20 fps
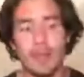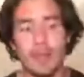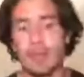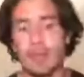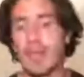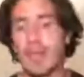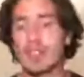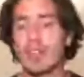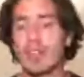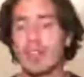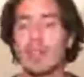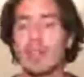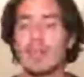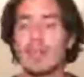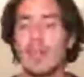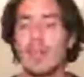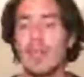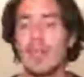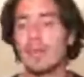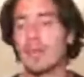the pressure
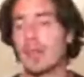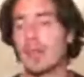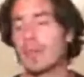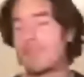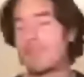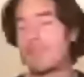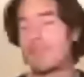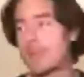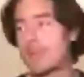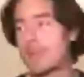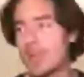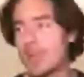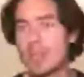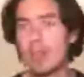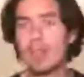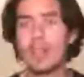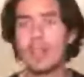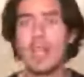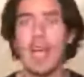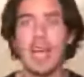
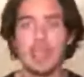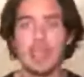of the